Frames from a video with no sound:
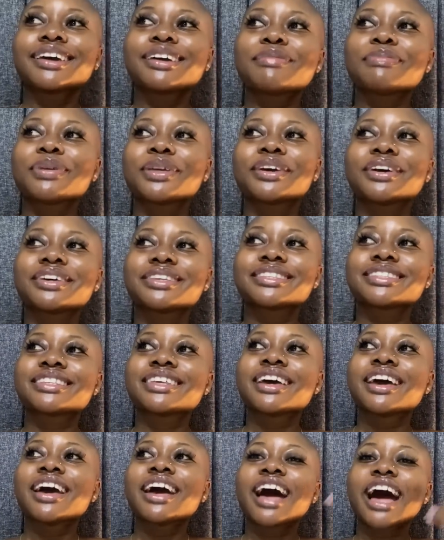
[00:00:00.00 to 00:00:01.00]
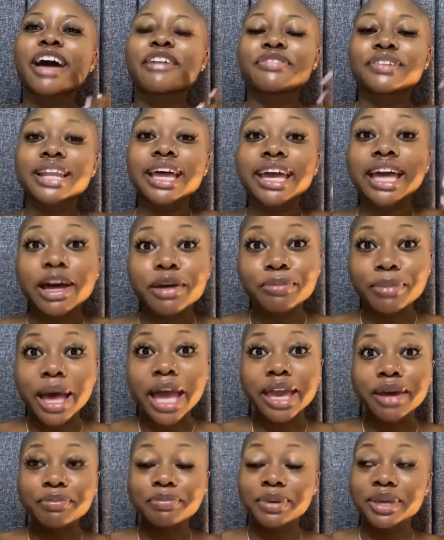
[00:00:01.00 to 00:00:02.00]
Because I feel like I,
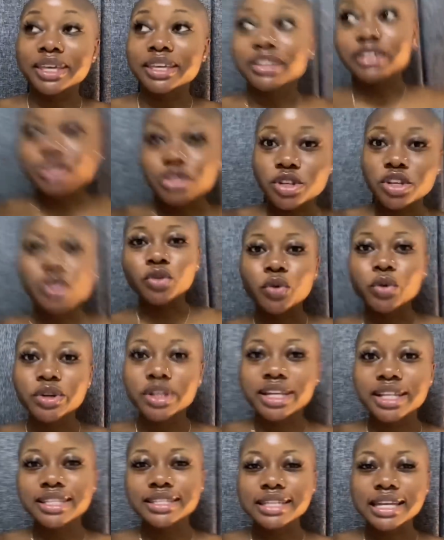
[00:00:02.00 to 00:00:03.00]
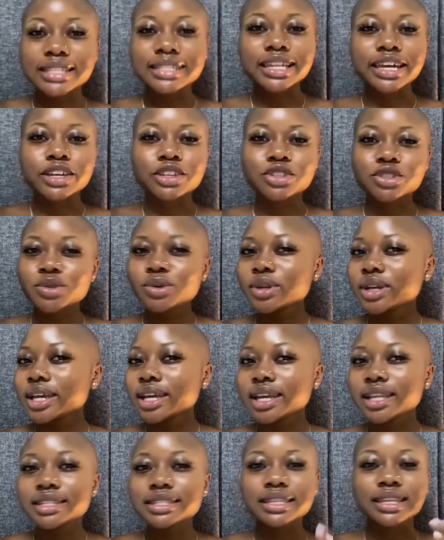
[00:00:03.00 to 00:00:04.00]
I appeal to an audience that's like
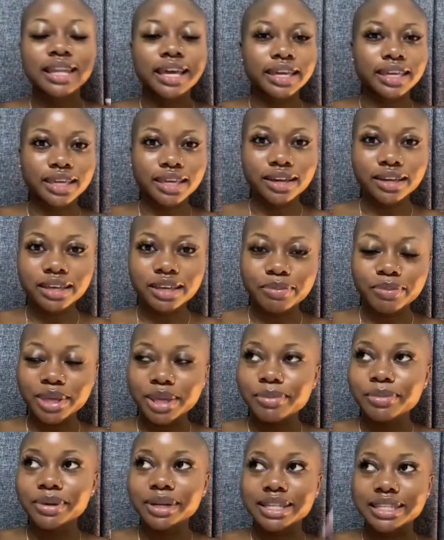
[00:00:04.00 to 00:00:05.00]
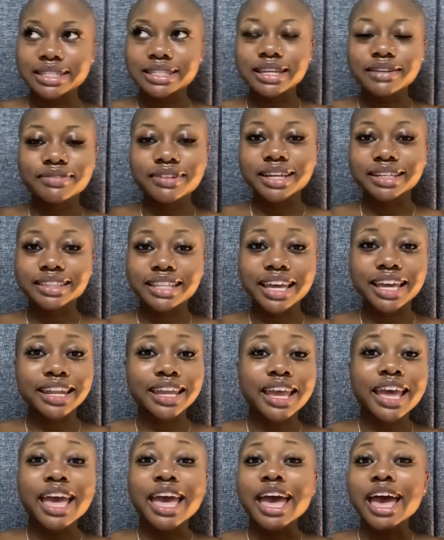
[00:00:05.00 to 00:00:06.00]
students and like younger people and stuff like that.
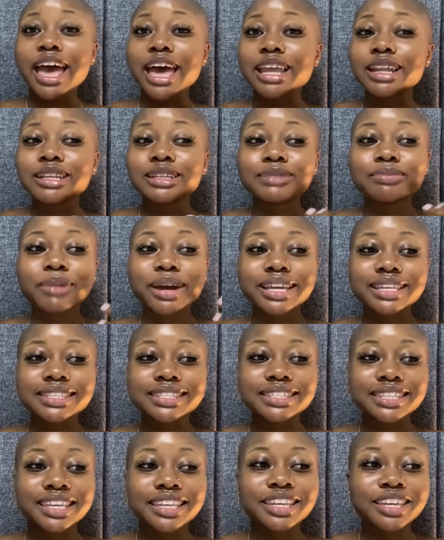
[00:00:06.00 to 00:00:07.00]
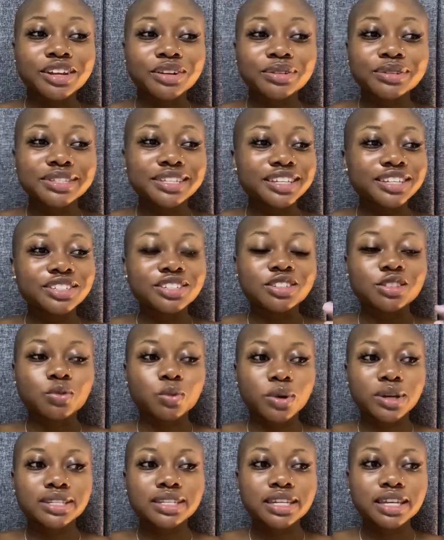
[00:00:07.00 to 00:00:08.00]
And my skincare routine
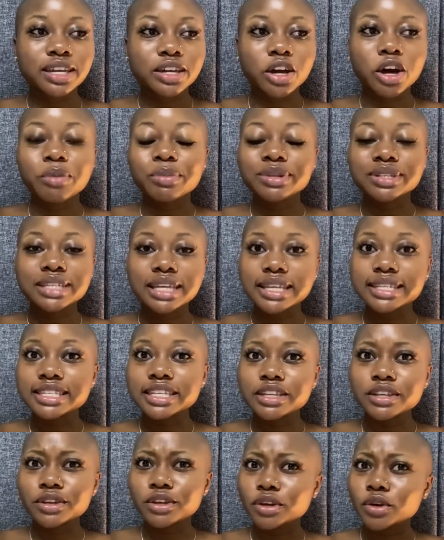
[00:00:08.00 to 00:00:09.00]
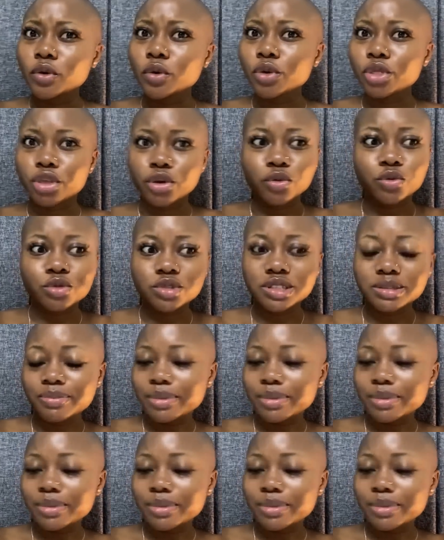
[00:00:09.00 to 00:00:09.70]
just wasn't accommodating, you know, those